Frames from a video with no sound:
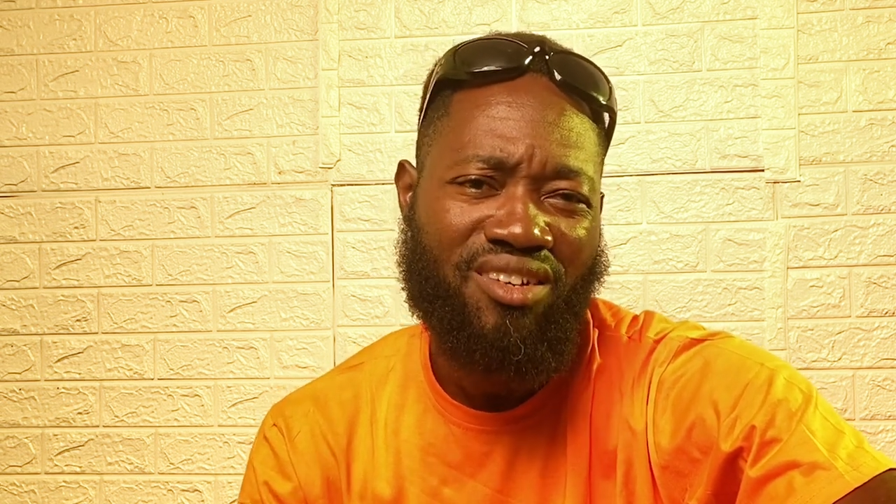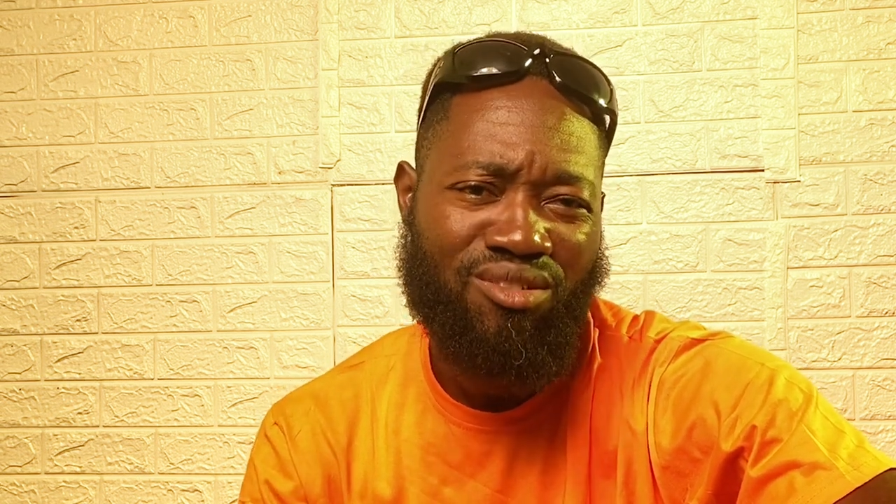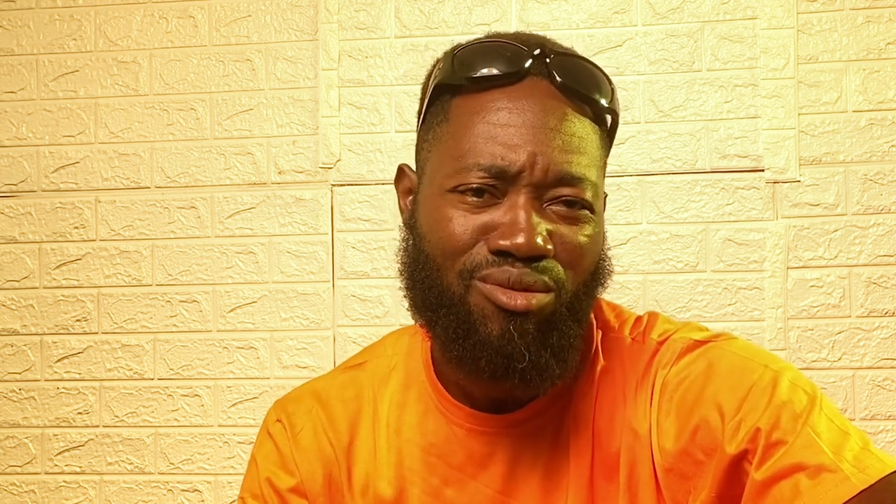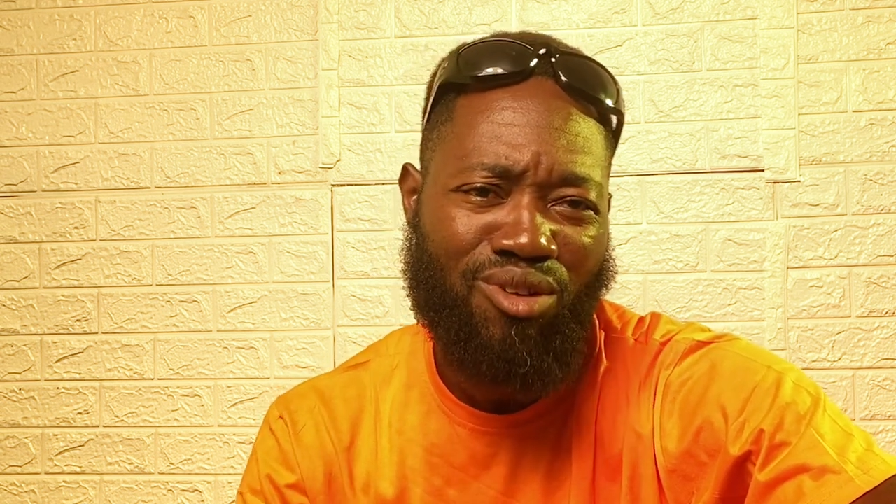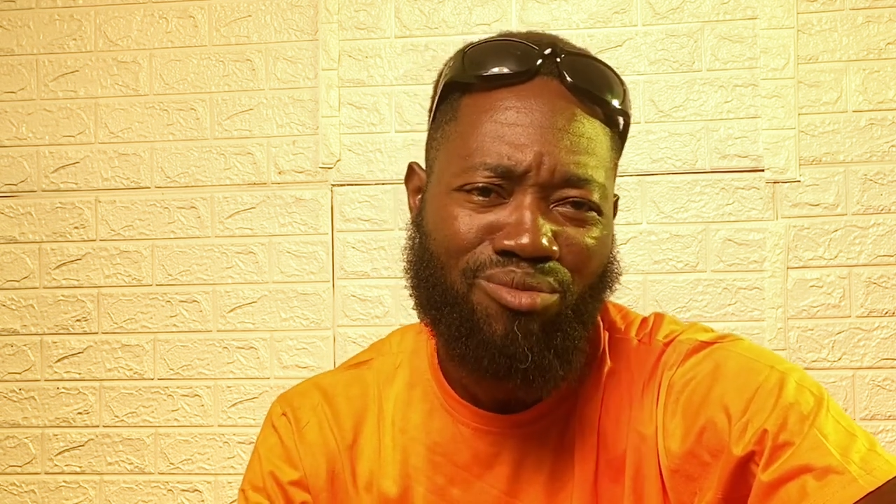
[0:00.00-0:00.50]

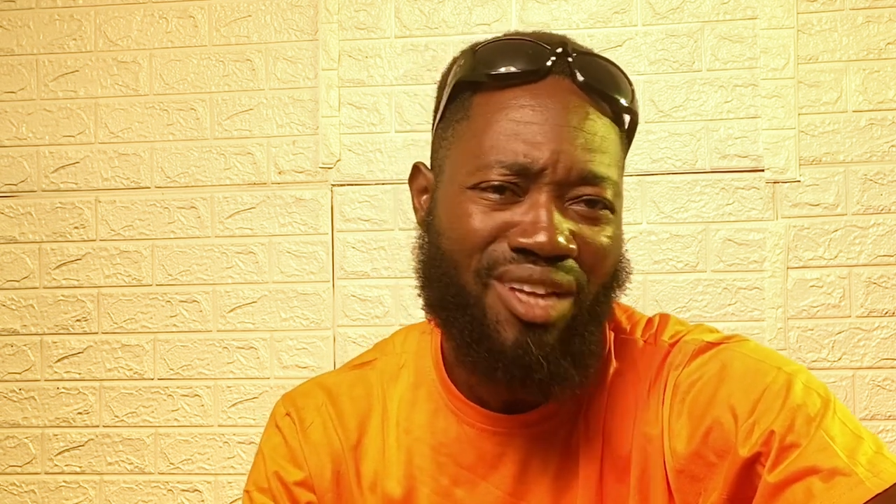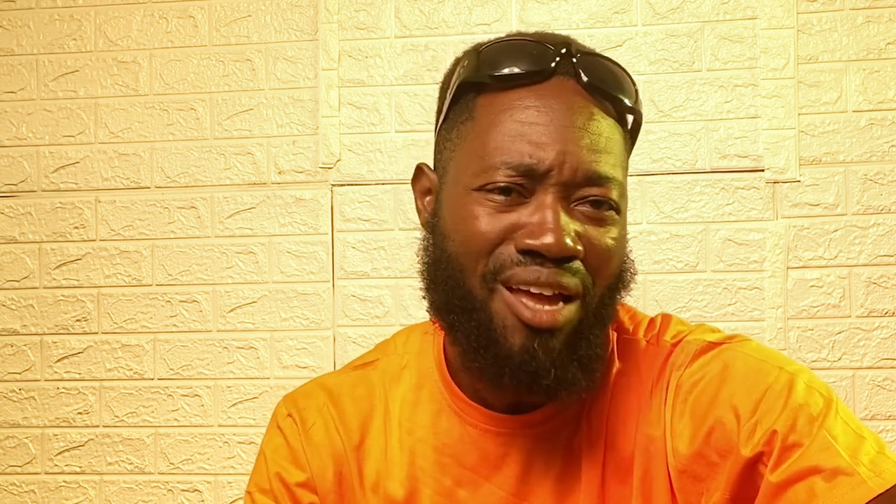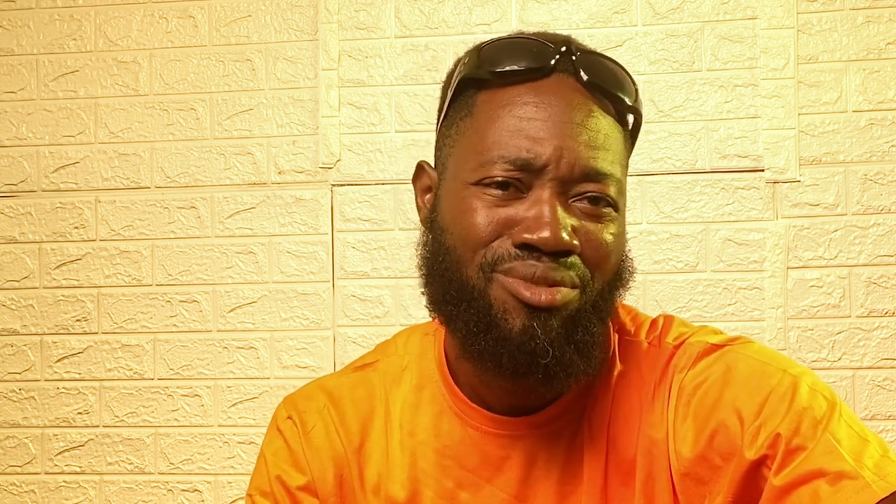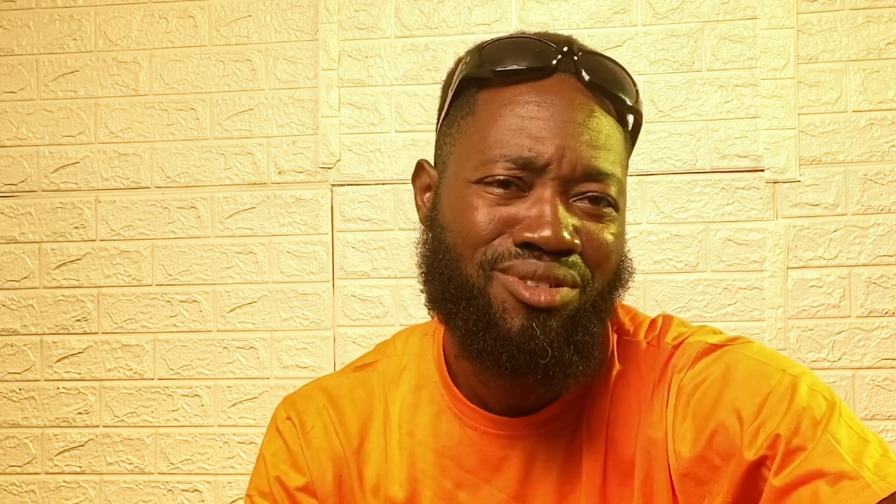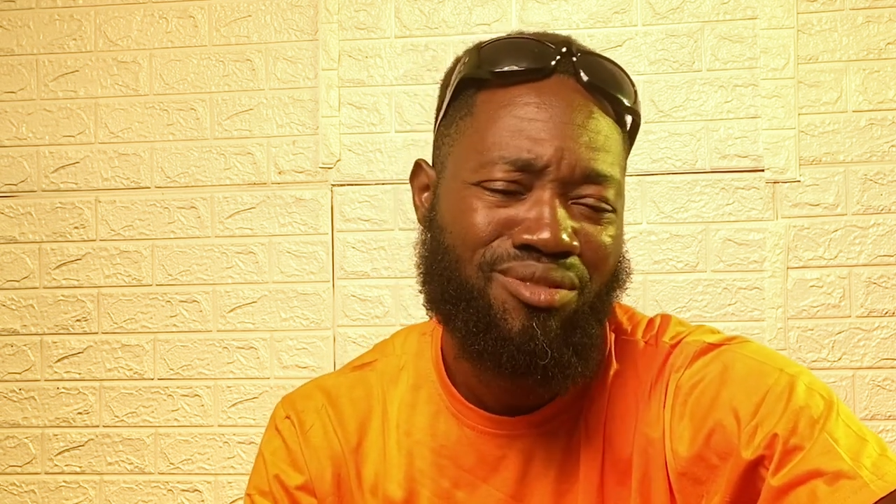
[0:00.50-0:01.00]

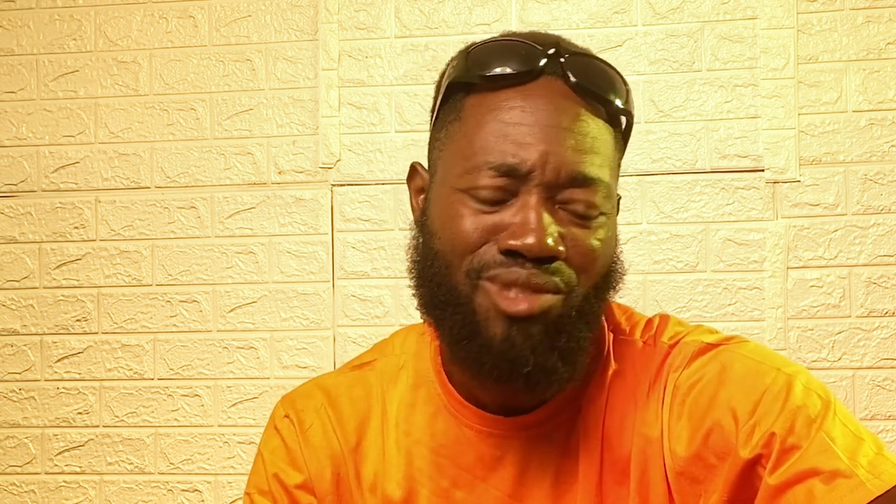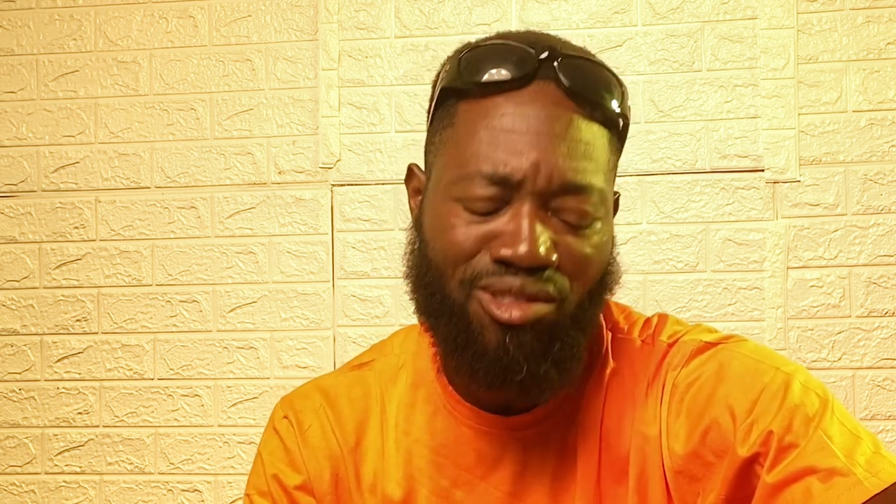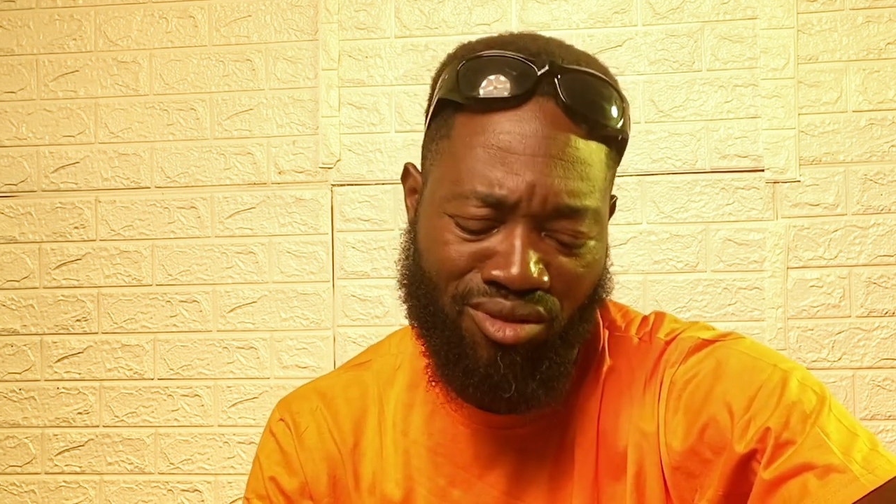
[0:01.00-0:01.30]
sometimes